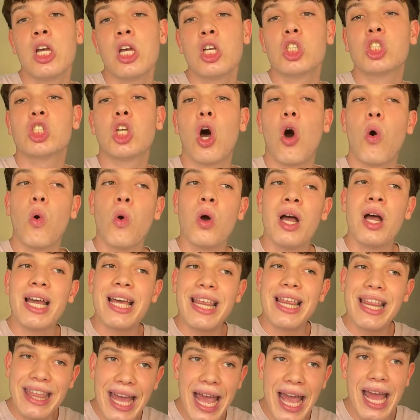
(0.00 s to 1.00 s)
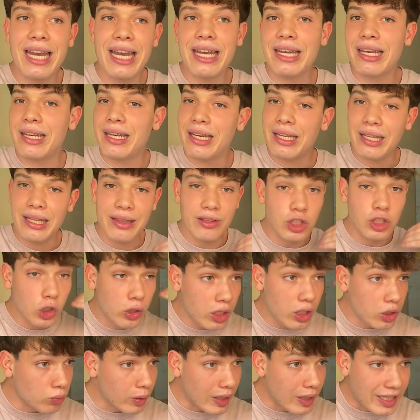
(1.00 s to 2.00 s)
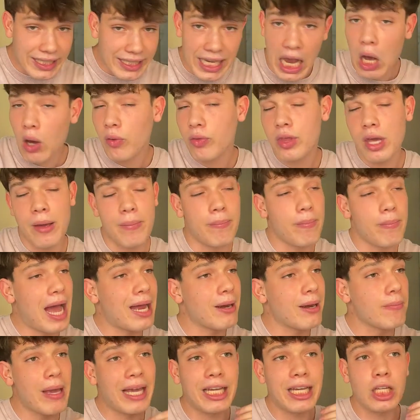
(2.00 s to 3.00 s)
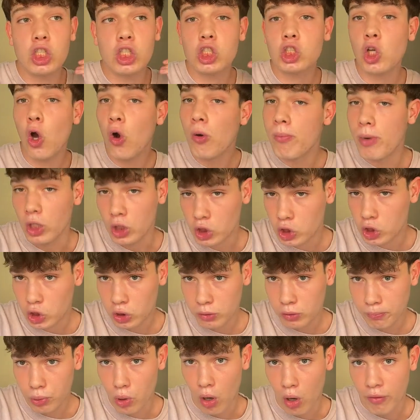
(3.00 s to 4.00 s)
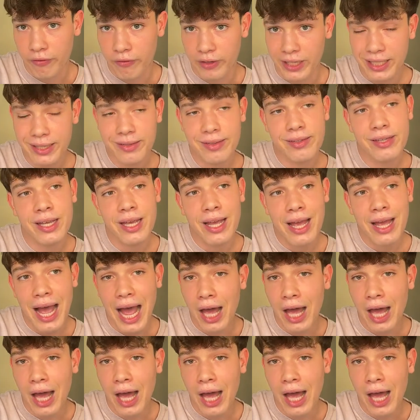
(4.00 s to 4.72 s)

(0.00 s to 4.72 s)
So then you can resell them and make so much profit.